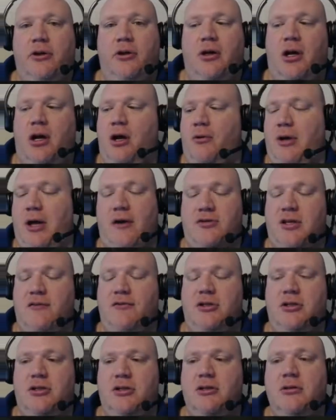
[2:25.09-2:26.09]
We got
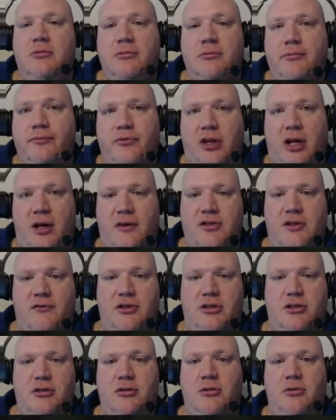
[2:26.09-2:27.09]
72. Got to have
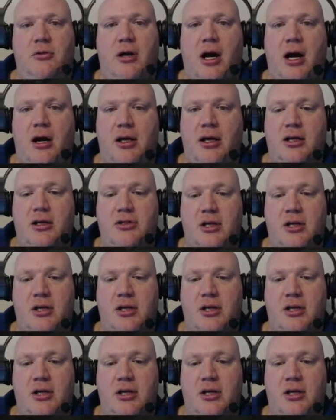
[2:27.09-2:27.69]
72 iron ingots